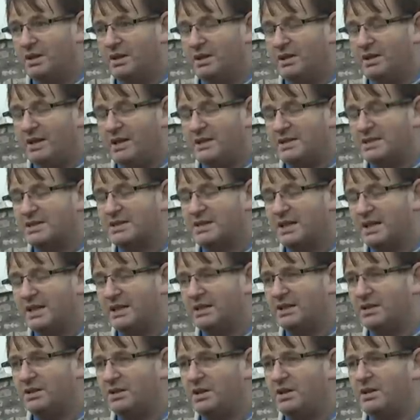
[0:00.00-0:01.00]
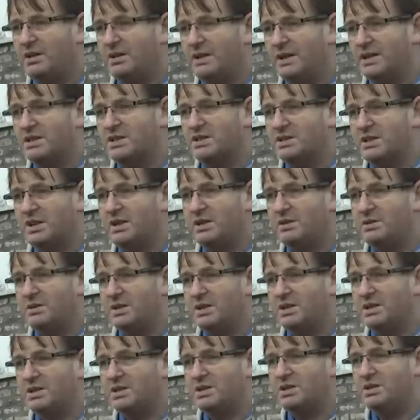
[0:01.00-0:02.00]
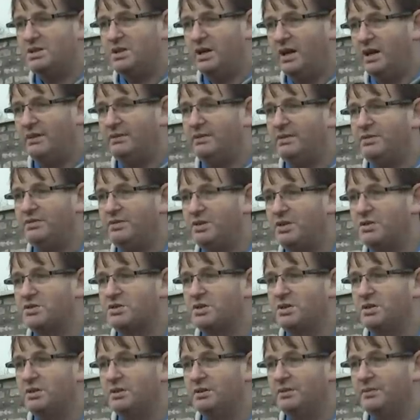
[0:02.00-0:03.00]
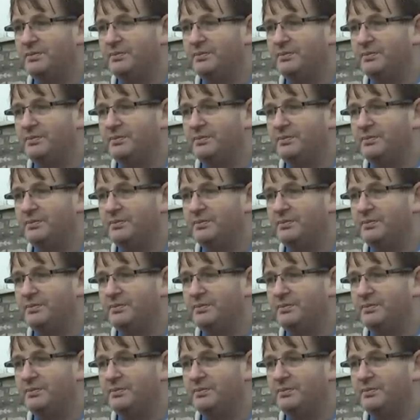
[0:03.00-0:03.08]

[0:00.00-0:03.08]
Let's say to our next generation, you have a future.